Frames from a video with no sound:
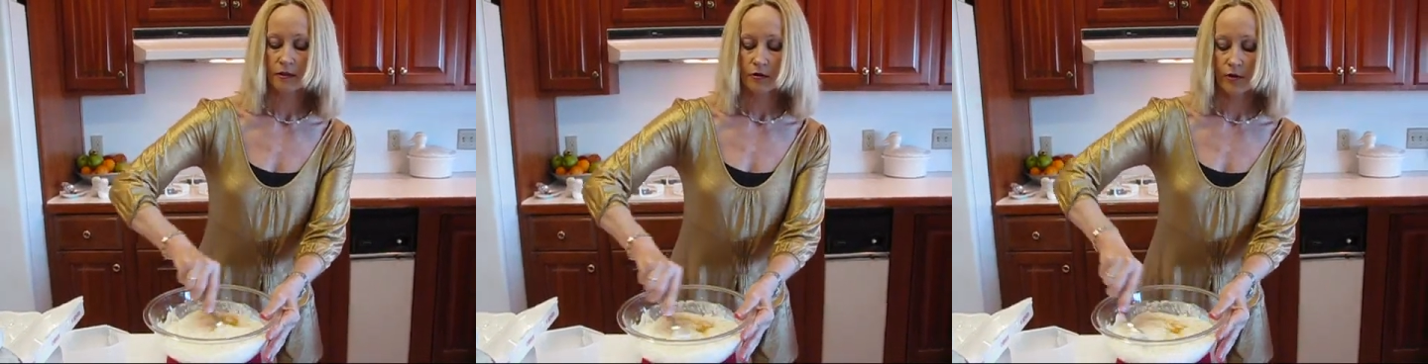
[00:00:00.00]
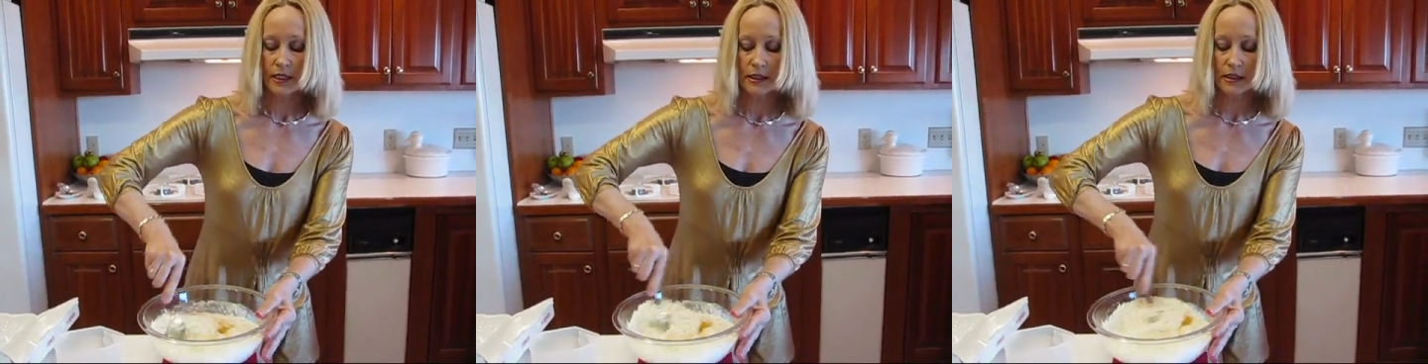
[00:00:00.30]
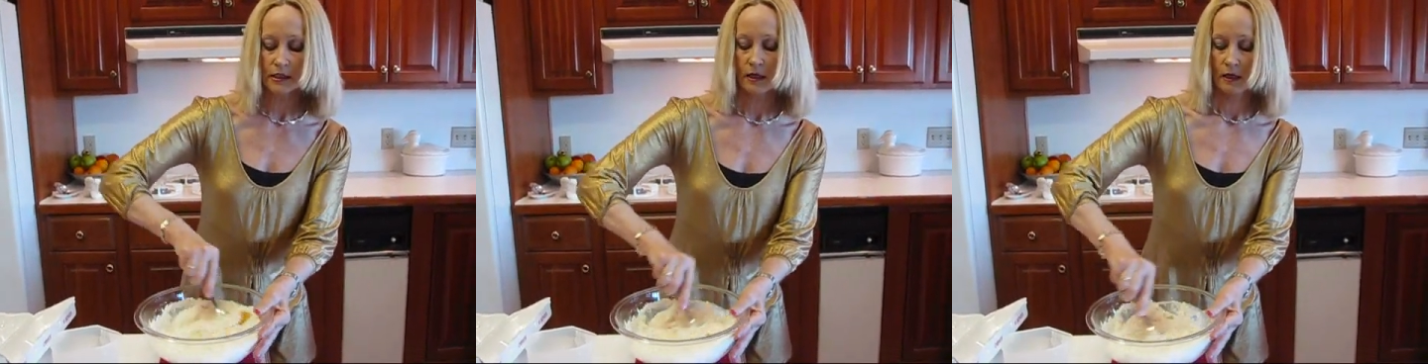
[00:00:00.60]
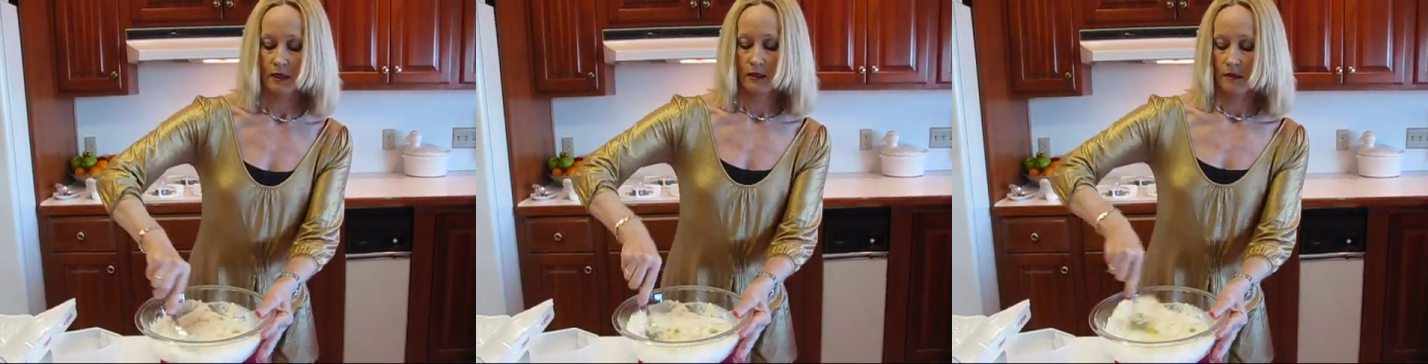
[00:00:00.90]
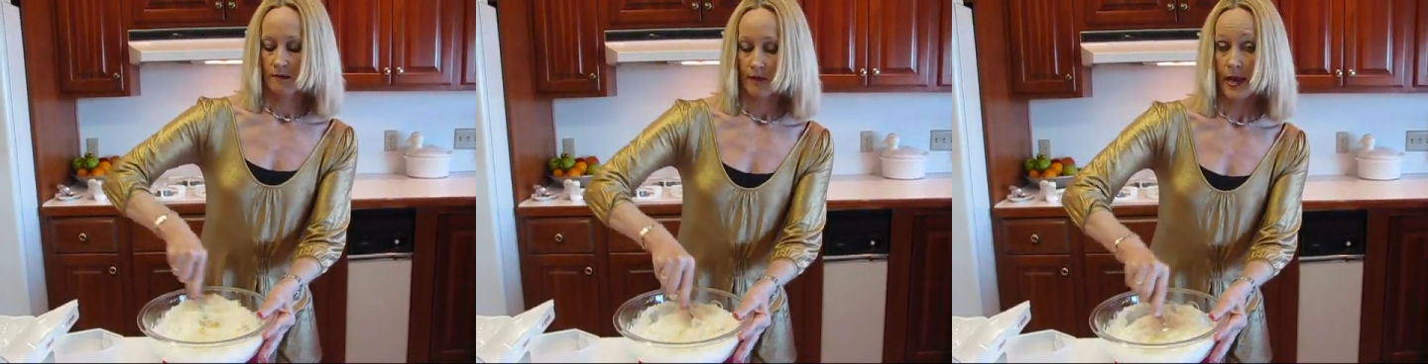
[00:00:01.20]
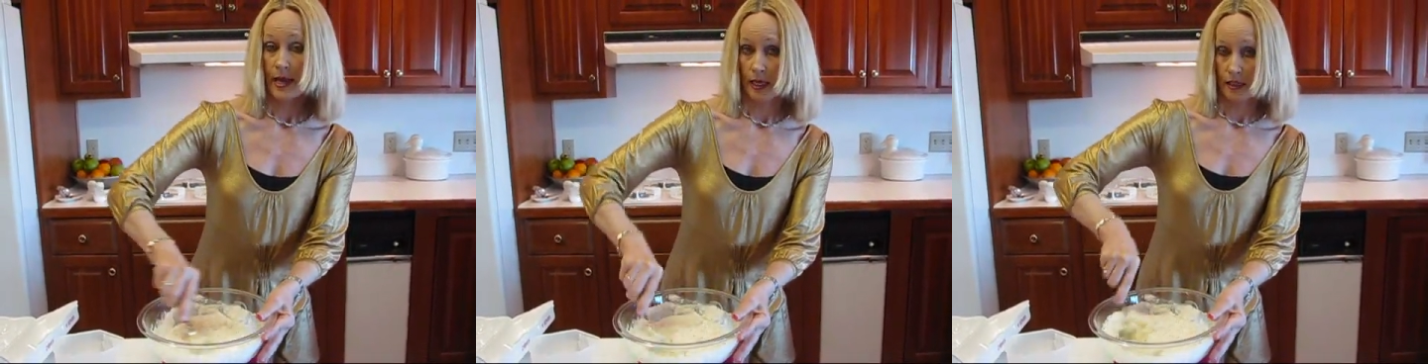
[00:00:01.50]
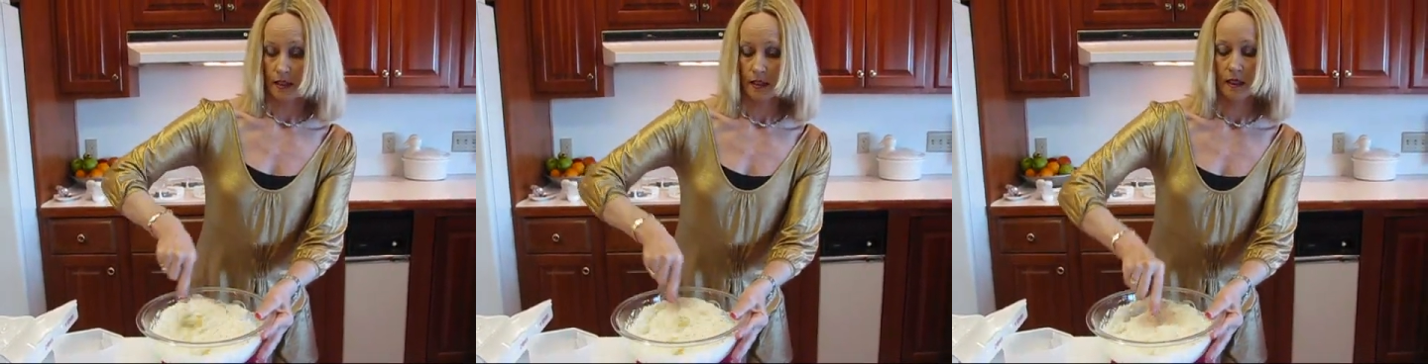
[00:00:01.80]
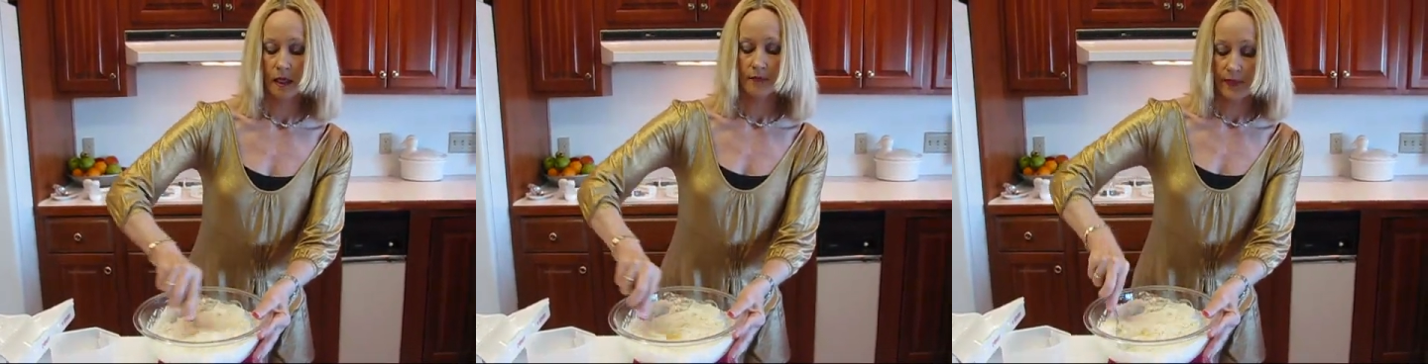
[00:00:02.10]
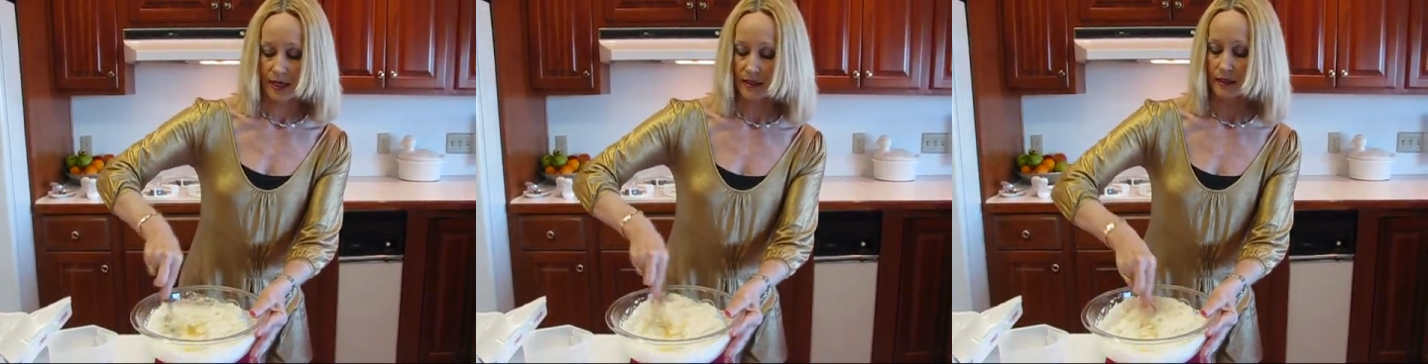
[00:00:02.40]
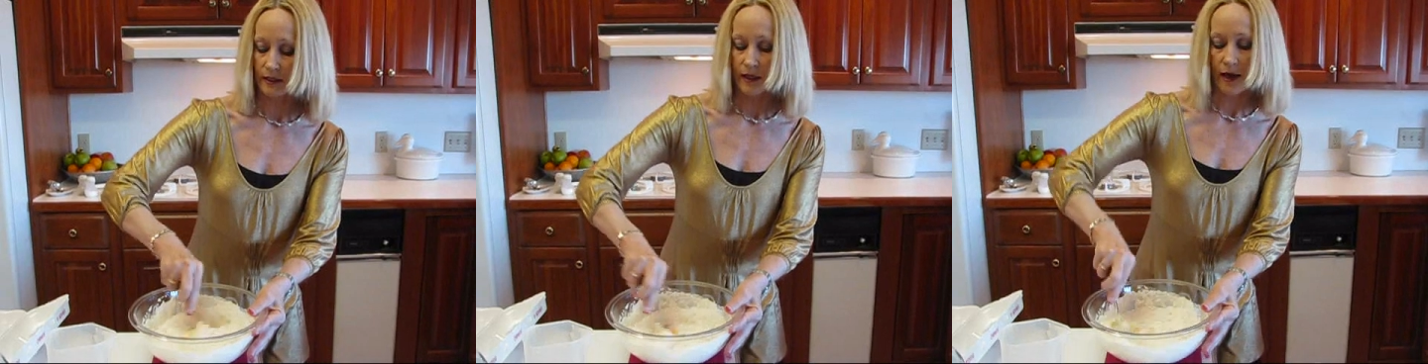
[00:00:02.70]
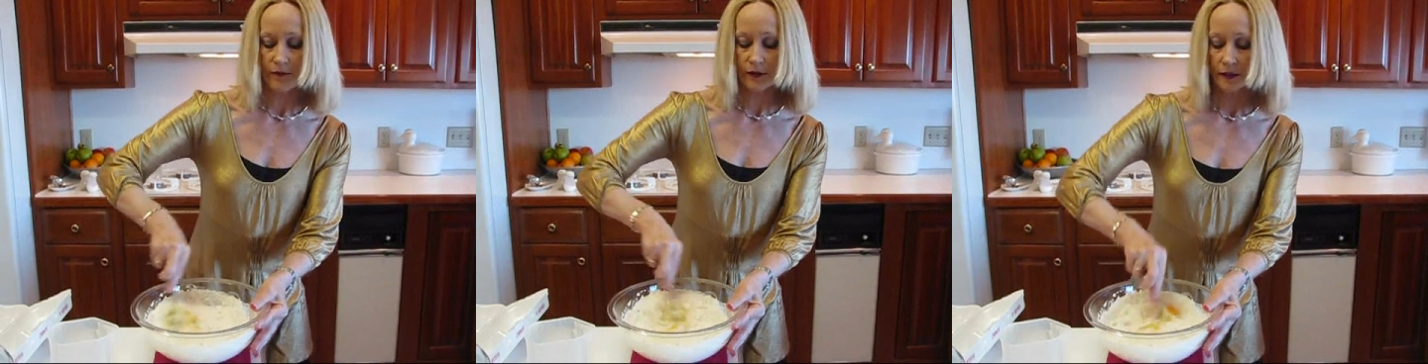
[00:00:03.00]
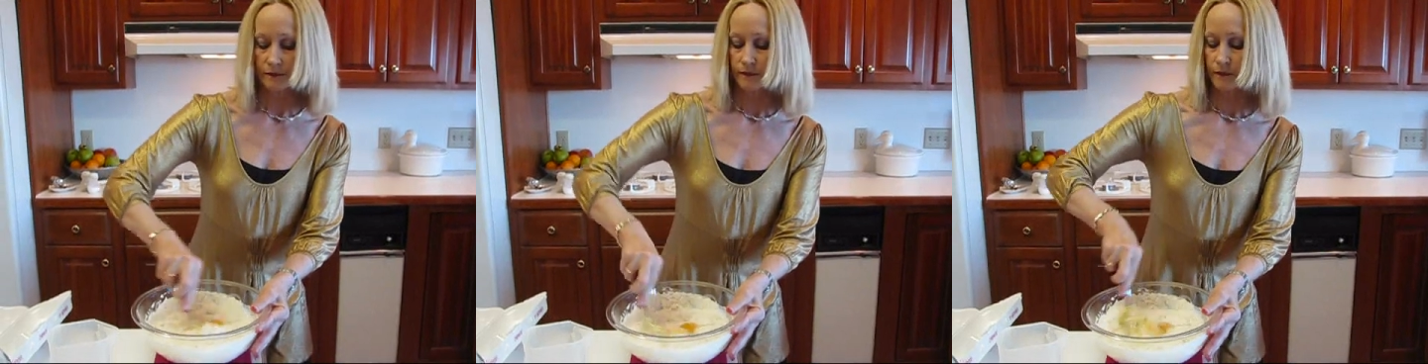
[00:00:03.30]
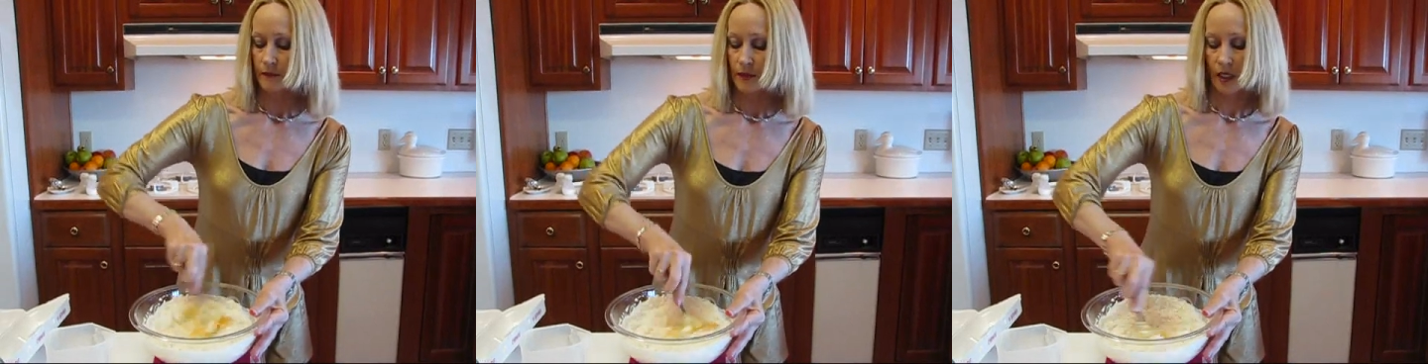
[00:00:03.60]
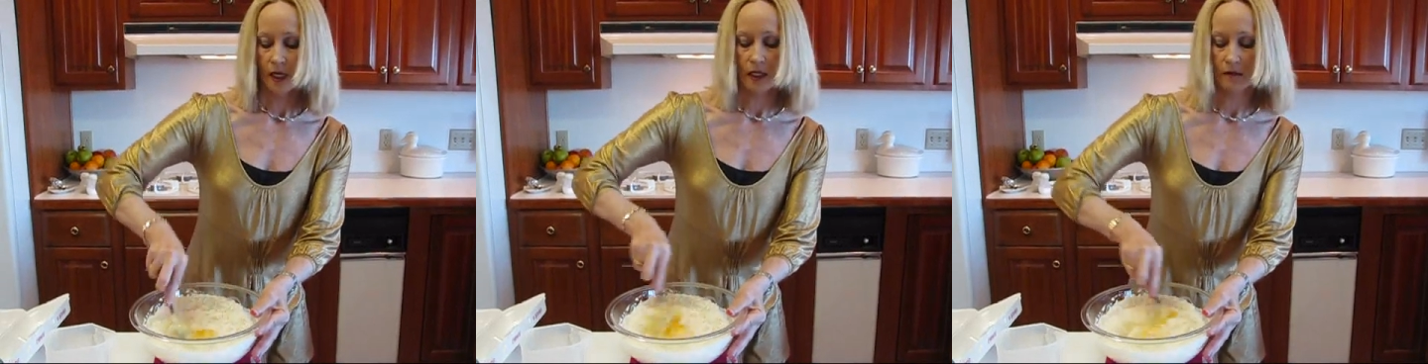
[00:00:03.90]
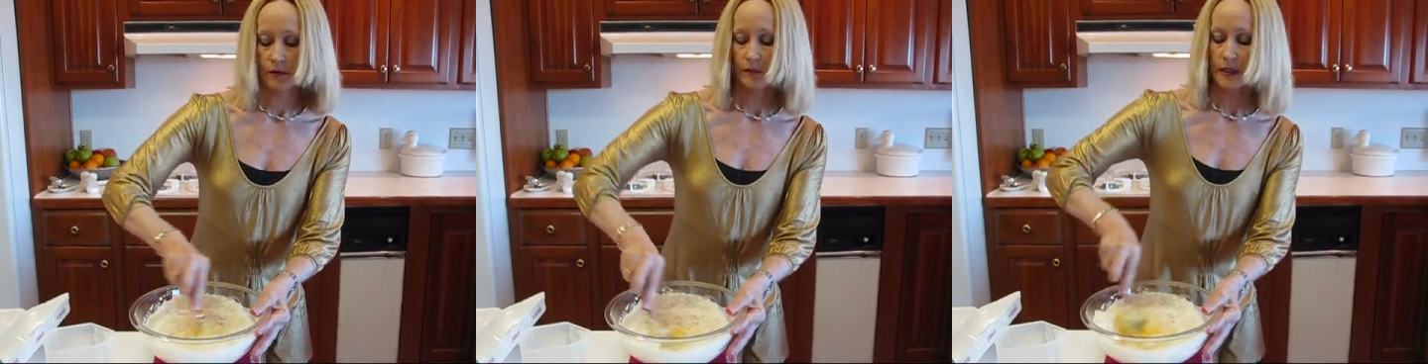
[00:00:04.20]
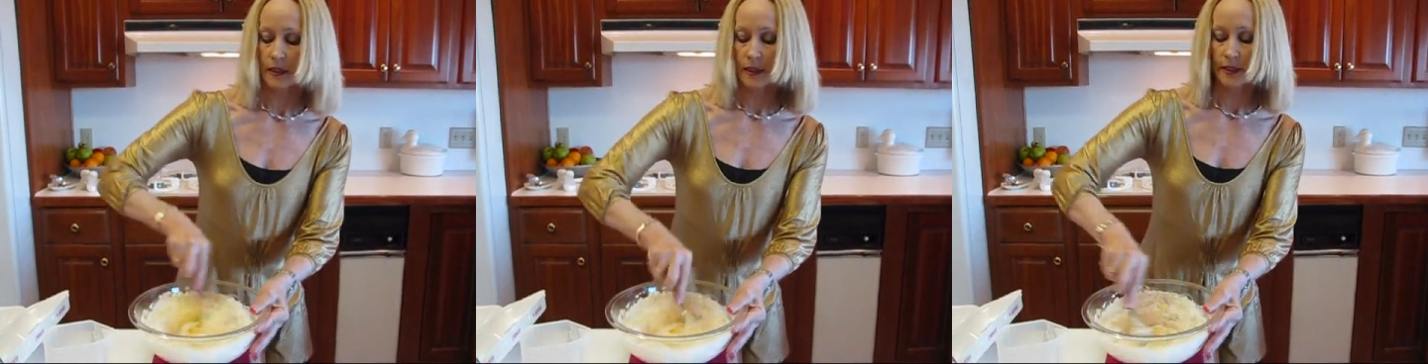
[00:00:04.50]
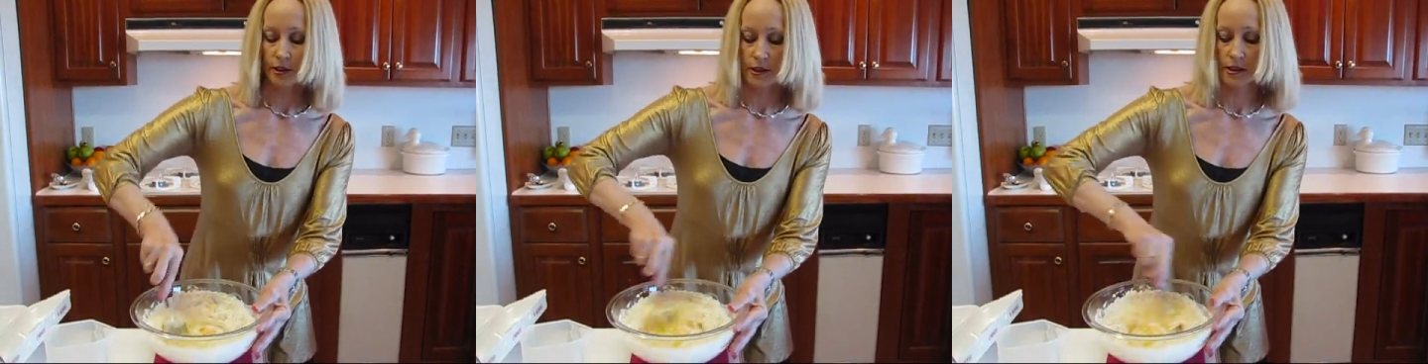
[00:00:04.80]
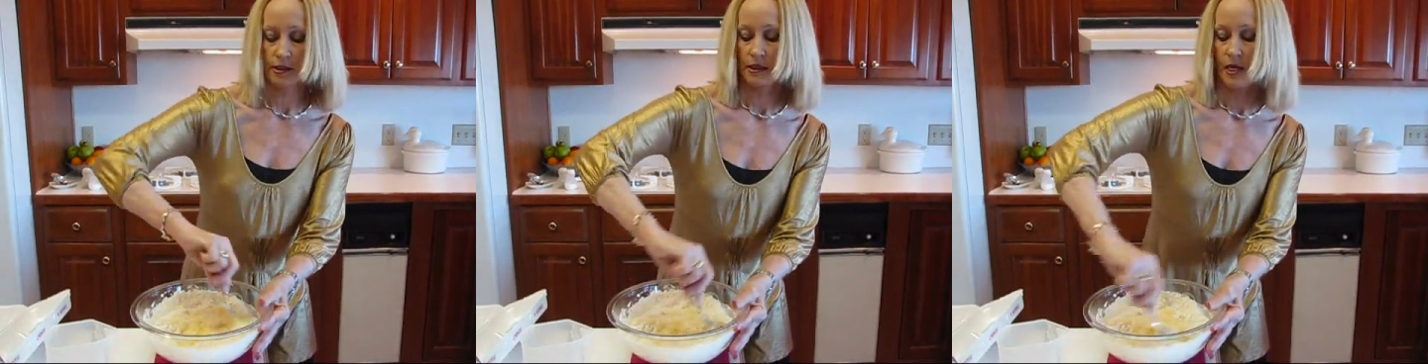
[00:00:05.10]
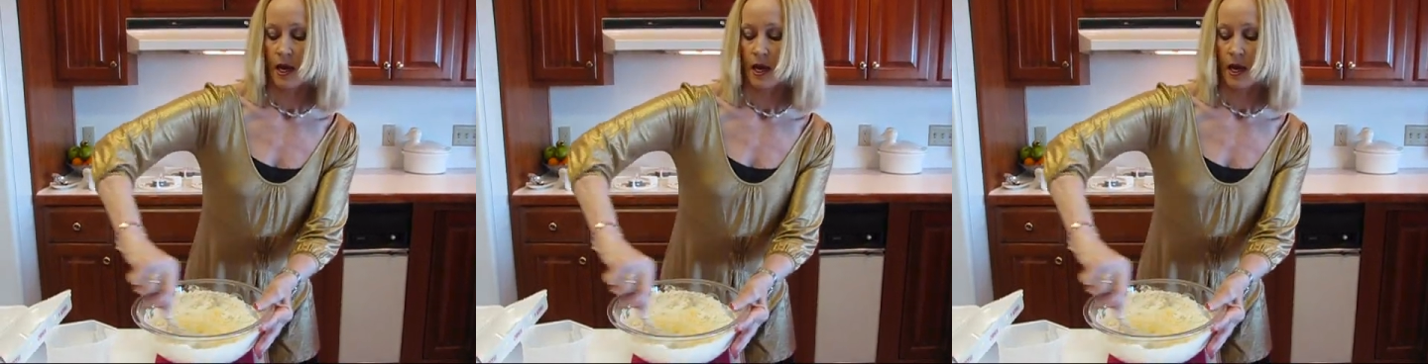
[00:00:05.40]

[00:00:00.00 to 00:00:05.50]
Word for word: greased pan and bake it in the oven, and it would be delicious.